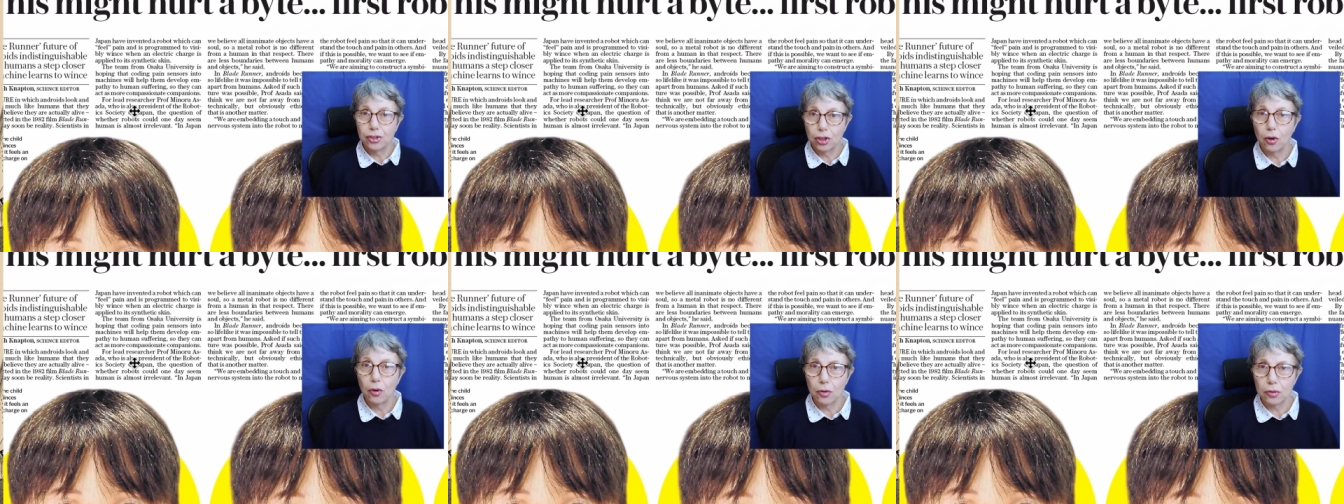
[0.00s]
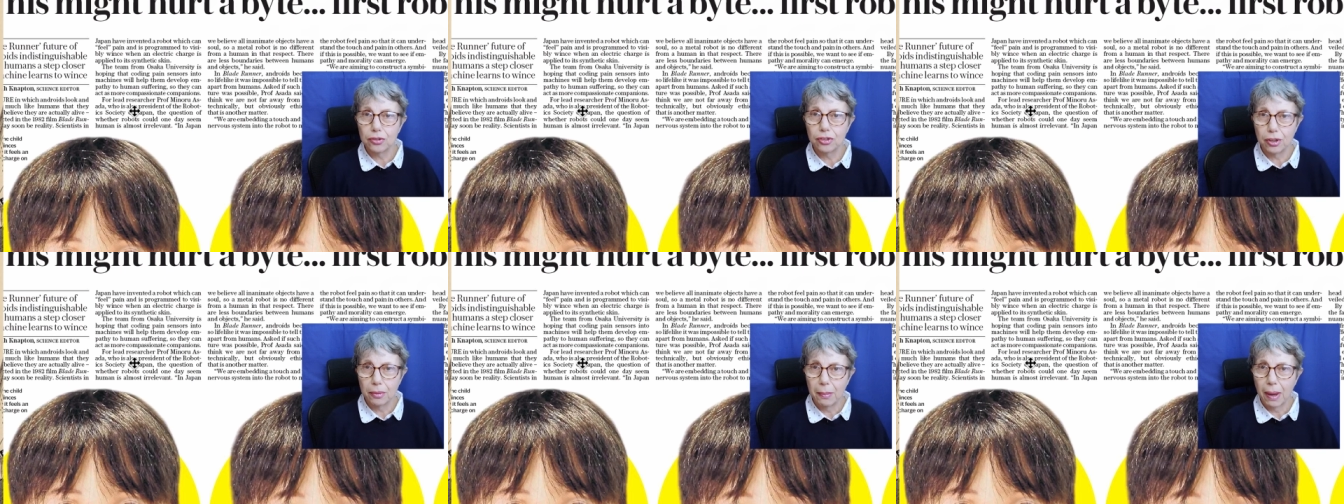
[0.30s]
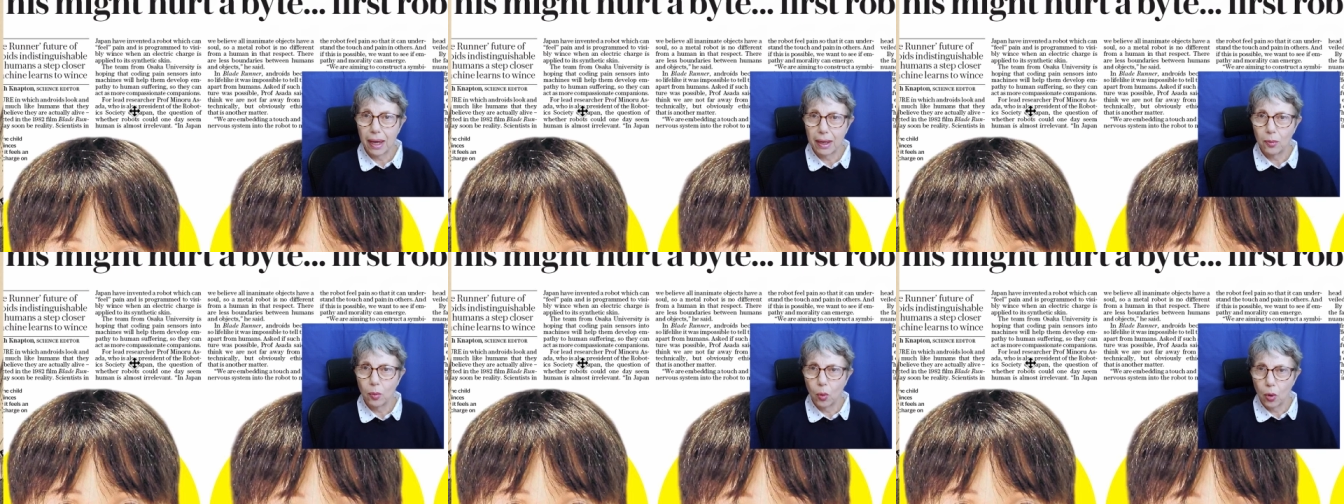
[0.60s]
talk to
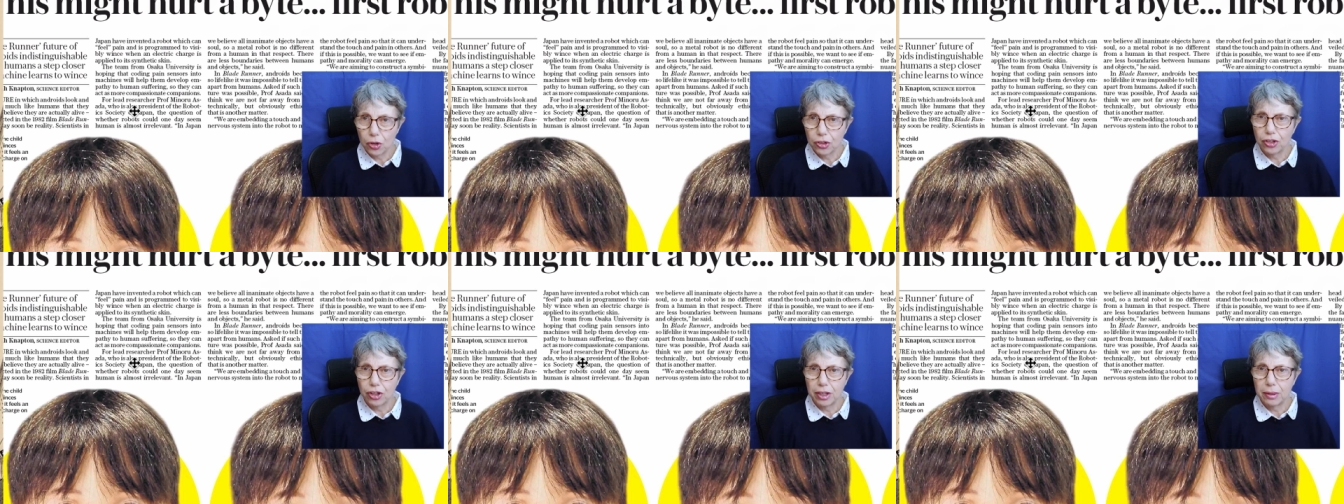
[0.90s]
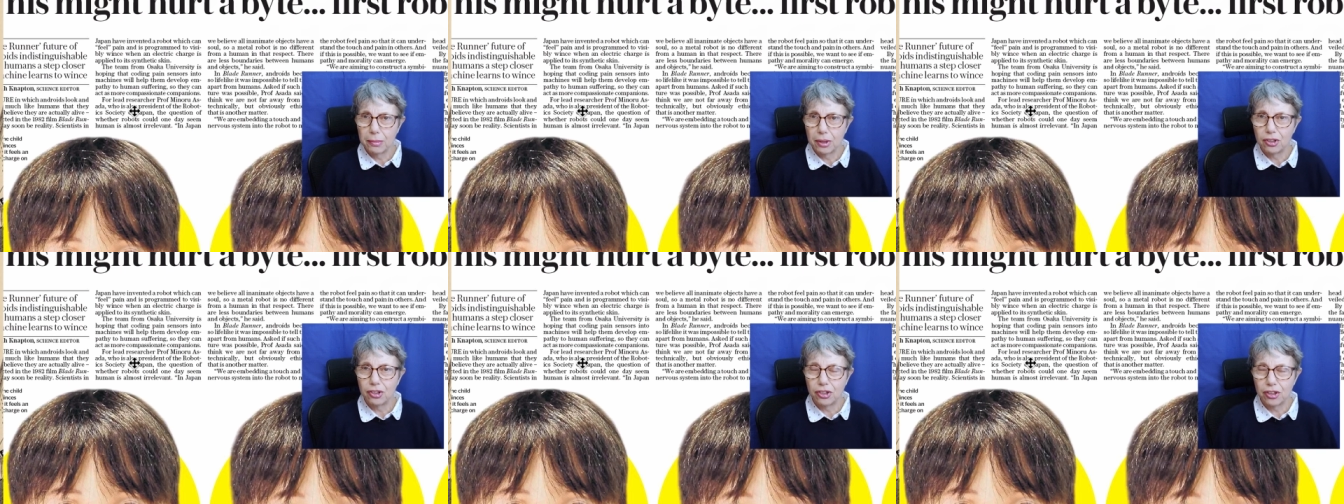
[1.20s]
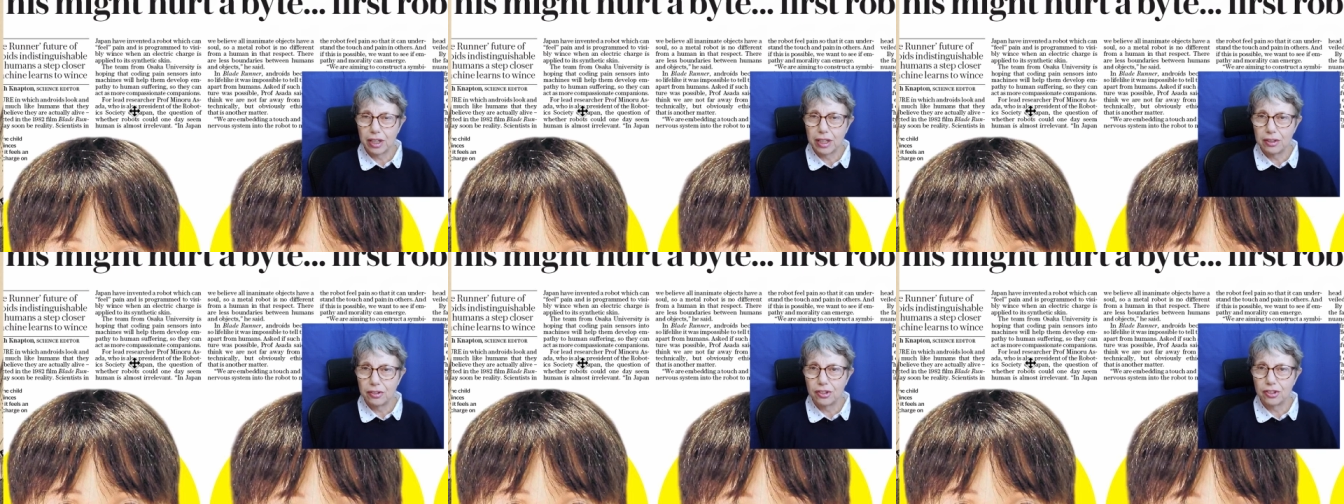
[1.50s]
my washing
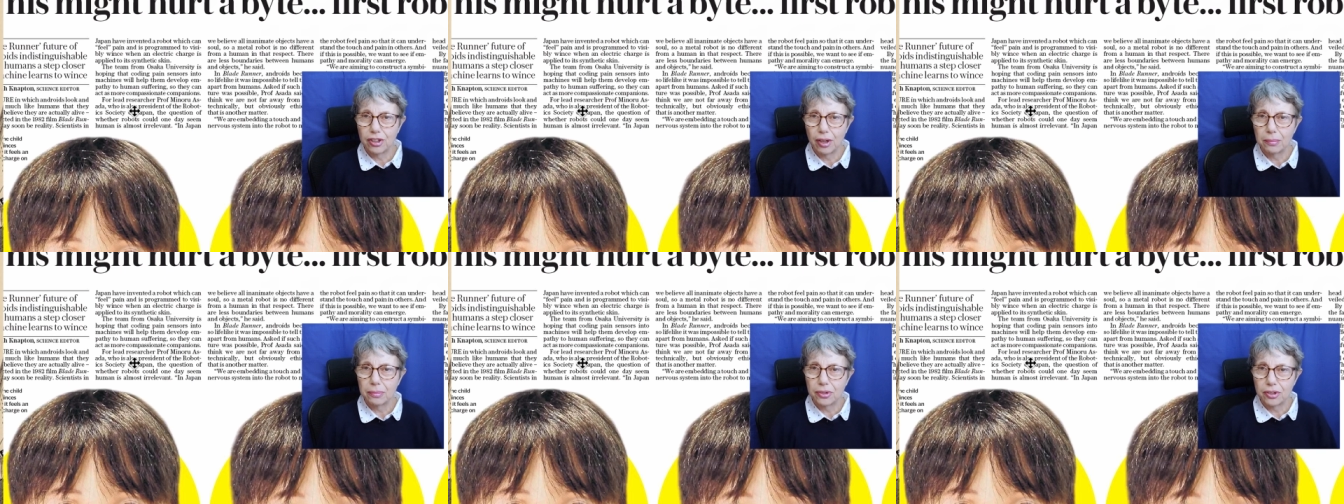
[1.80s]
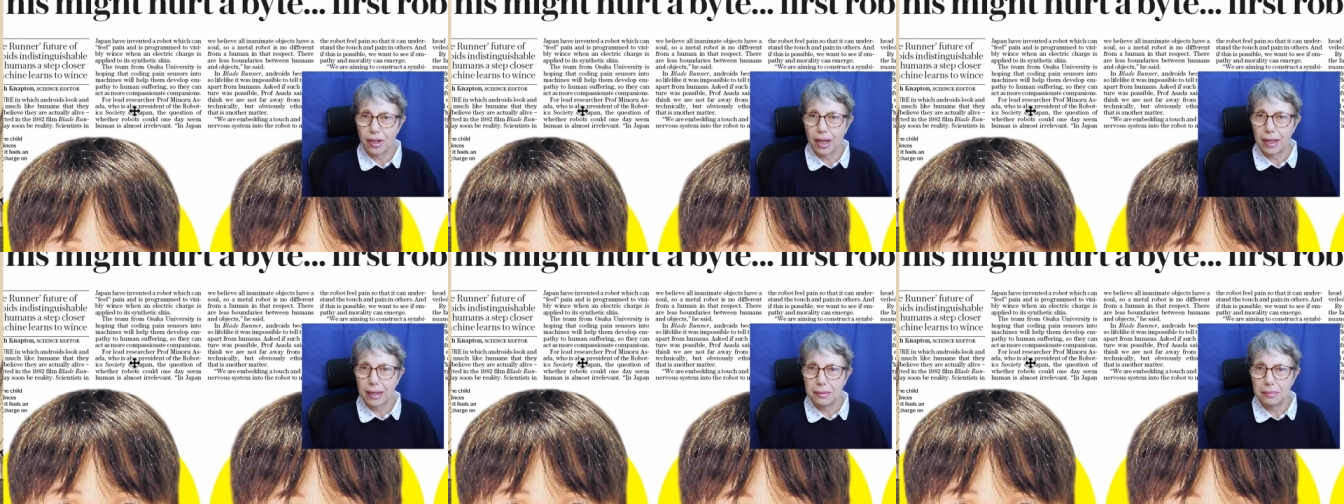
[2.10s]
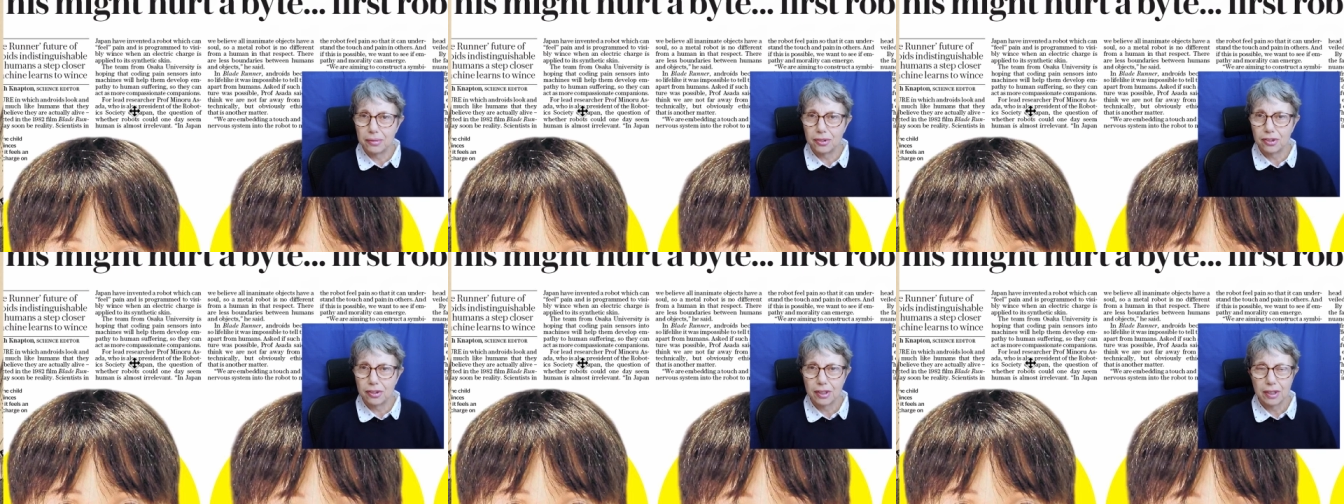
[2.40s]
machine
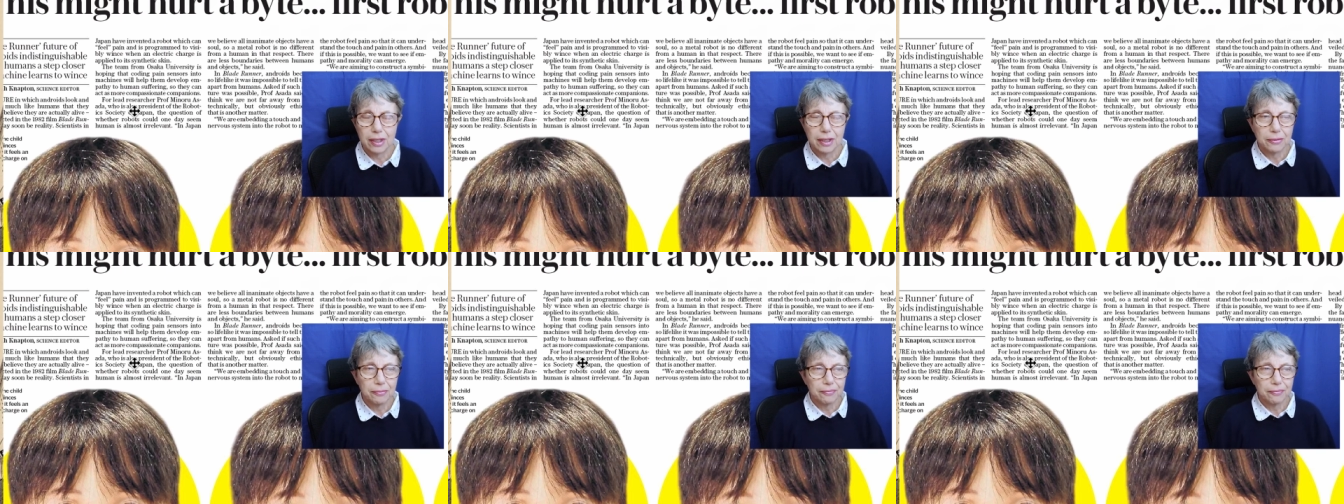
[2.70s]
sometimes.